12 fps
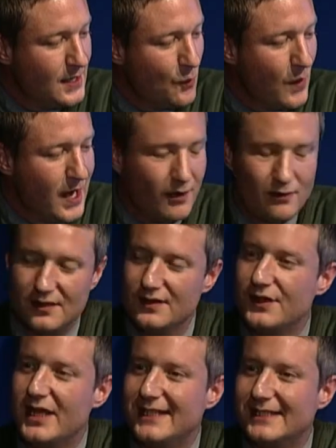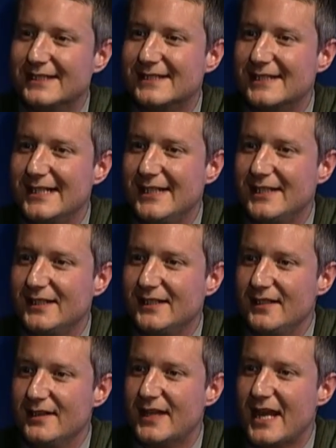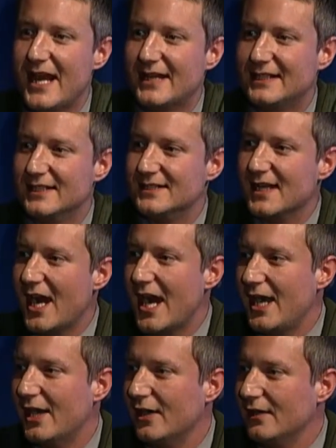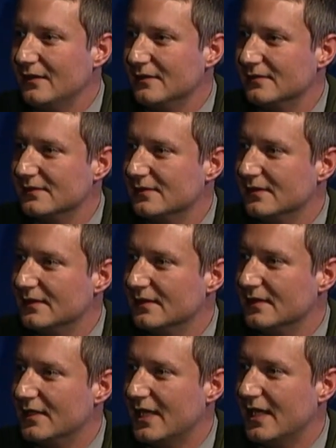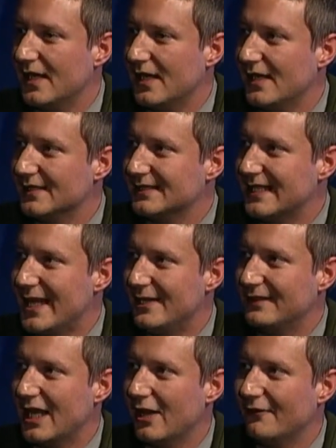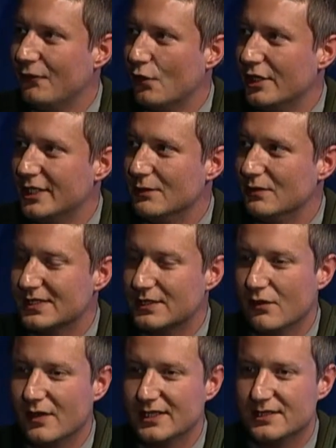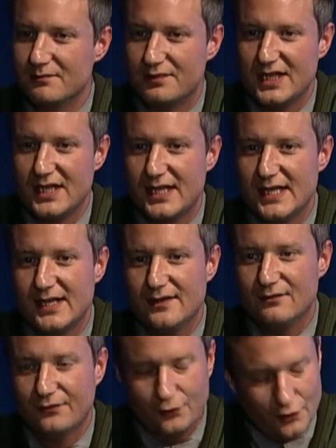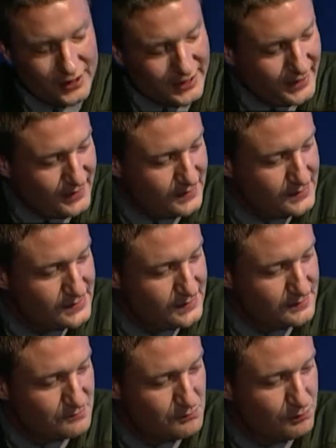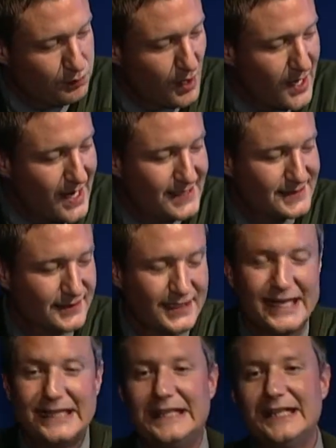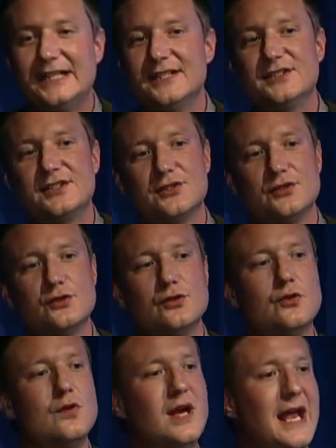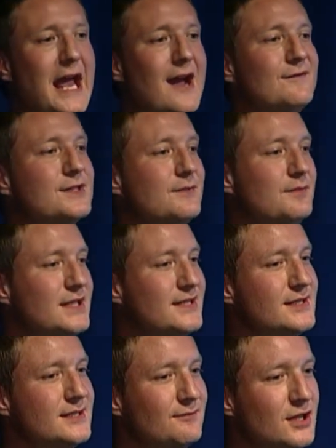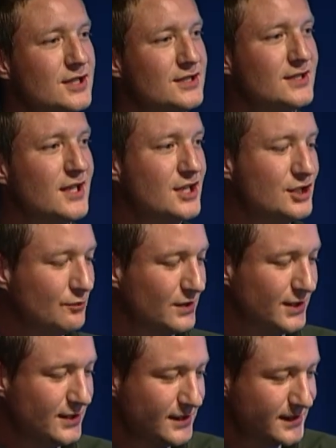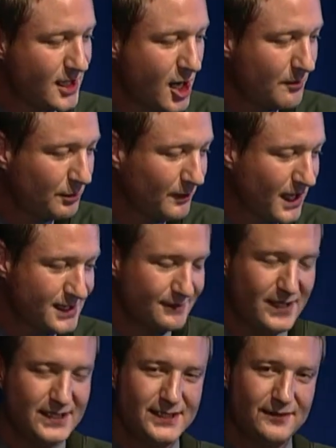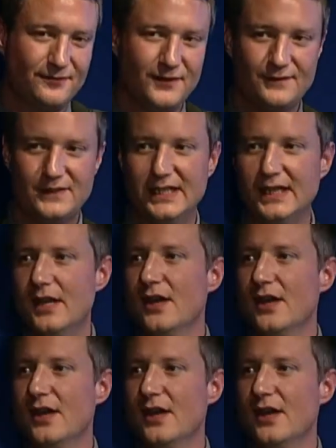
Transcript: Well, they conceded that the entire uh, state of California was going to be free, but they needed to have some pieces of legislation within this compromise of 1850.